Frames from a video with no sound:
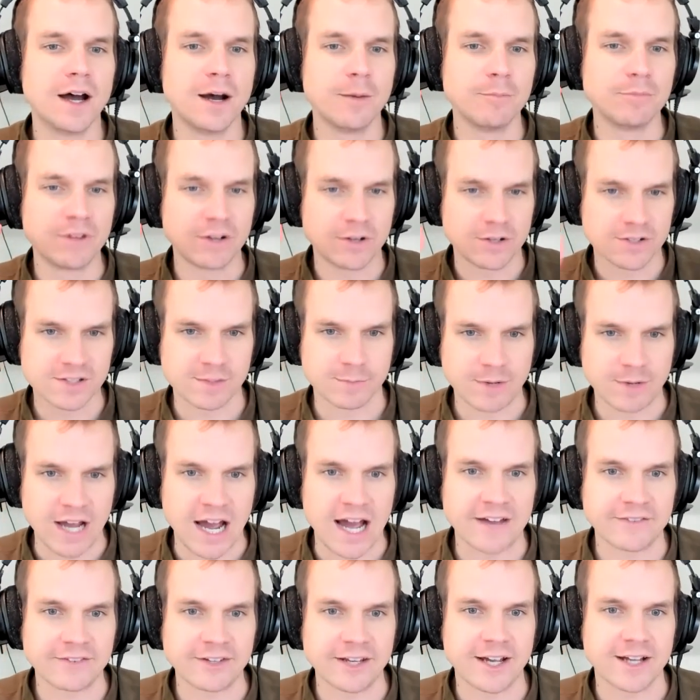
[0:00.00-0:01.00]
There are some
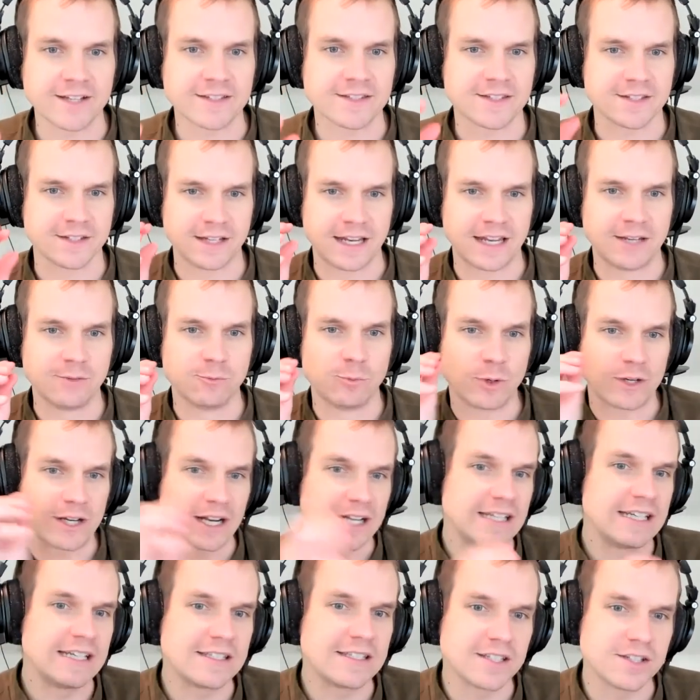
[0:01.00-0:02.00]
caveats, and what I
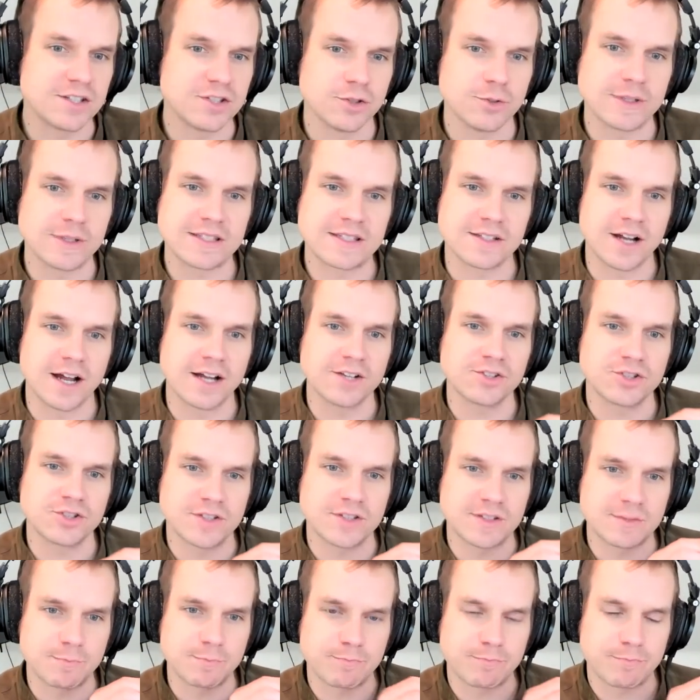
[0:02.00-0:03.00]
need to do, it's not
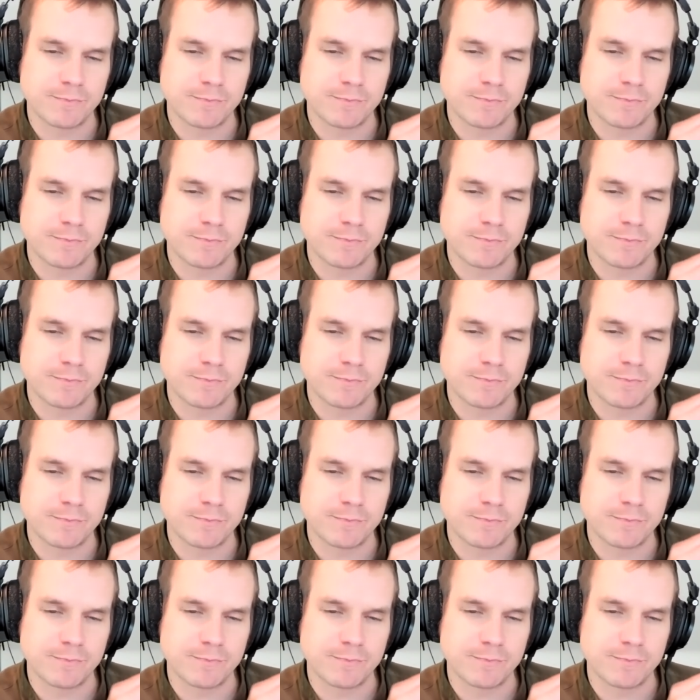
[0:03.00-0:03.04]
just